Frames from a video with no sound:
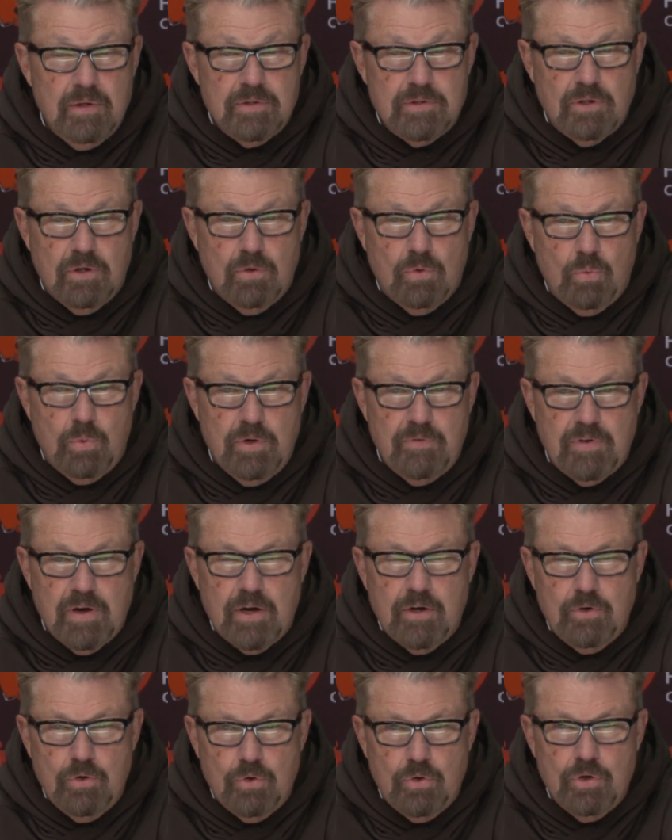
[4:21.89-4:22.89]
So we've got
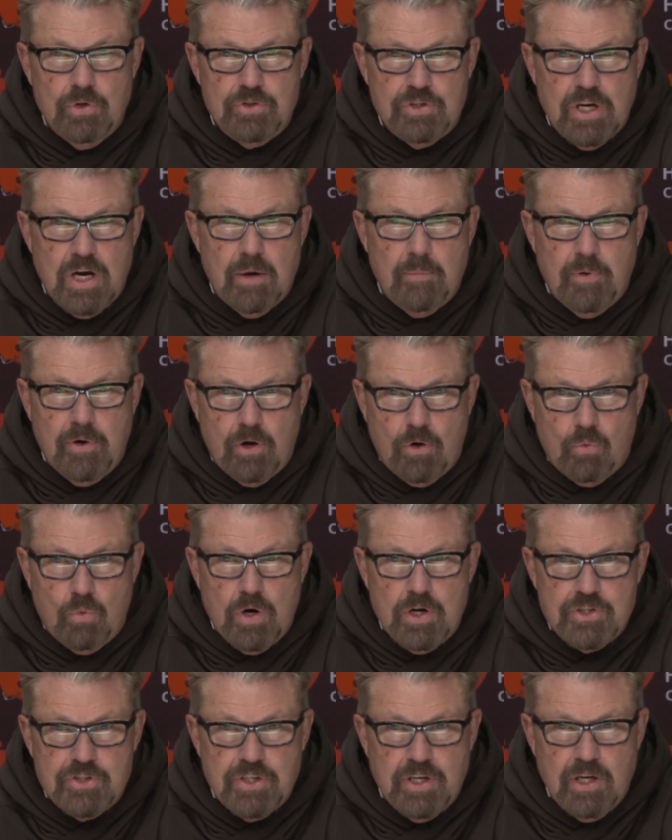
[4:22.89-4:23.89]
to do a good job in our
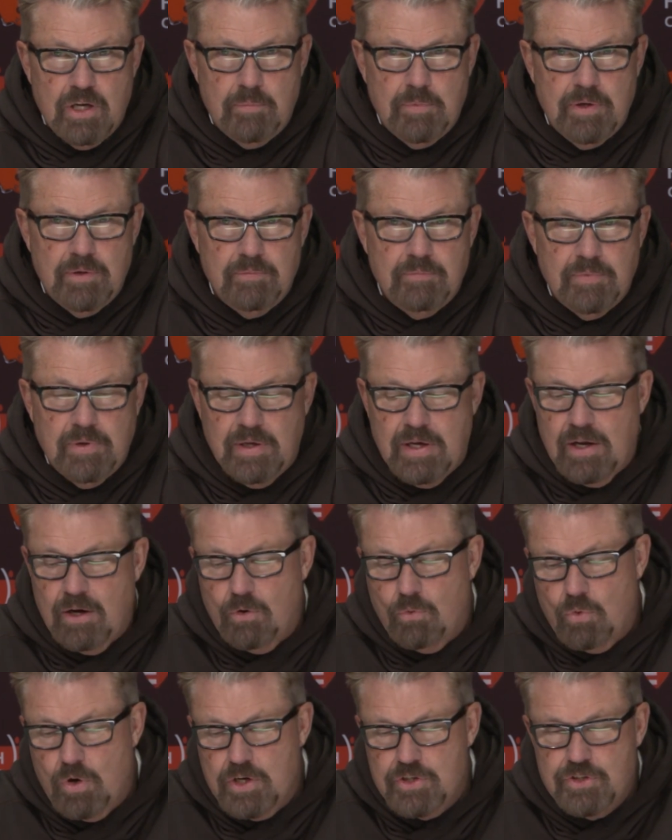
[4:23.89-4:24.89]
rush element and
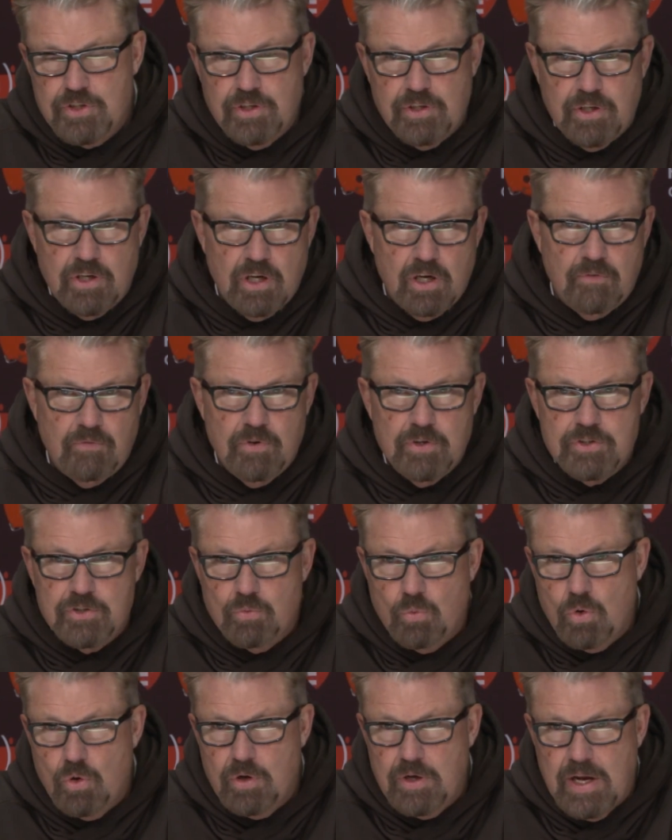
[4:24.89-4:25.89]
how rush and
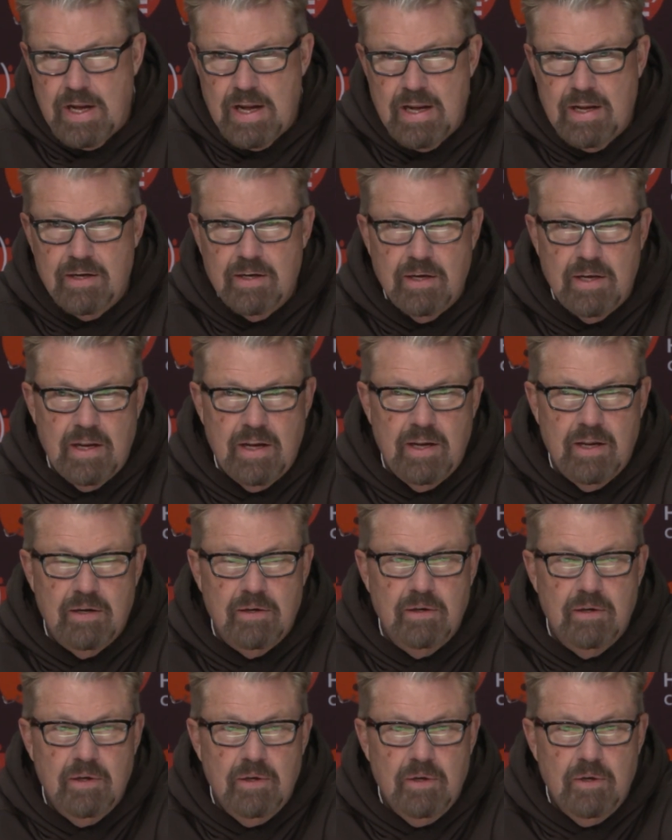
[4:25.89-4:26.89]
coverage work hand in hand.